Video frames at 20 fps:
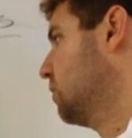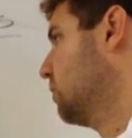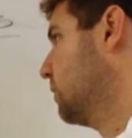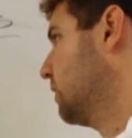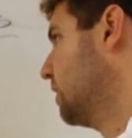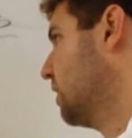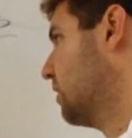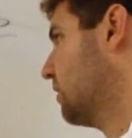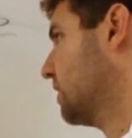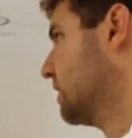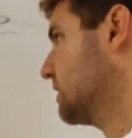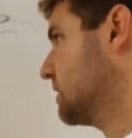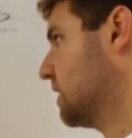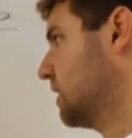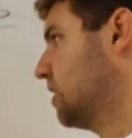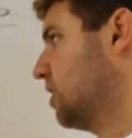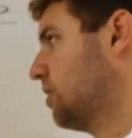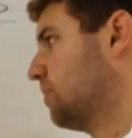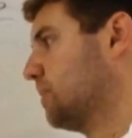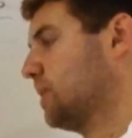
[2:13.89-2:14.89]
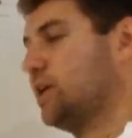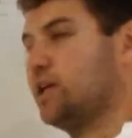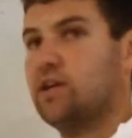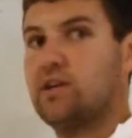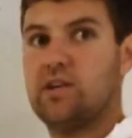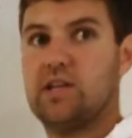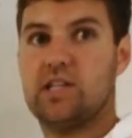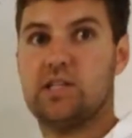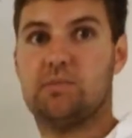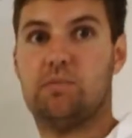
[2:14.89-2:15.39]
we already said up
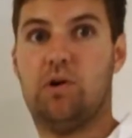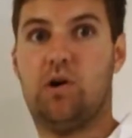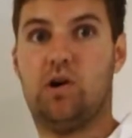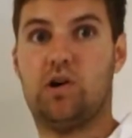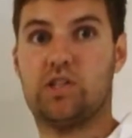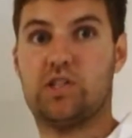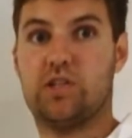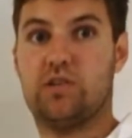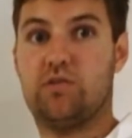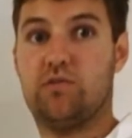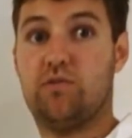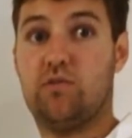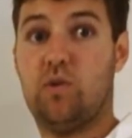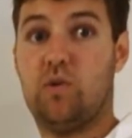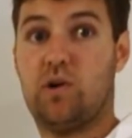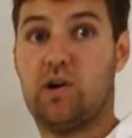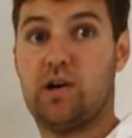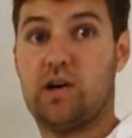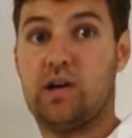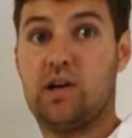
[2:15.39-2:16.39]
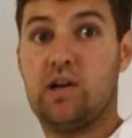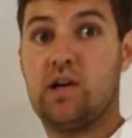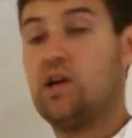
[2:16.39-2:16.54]
here is positive 4.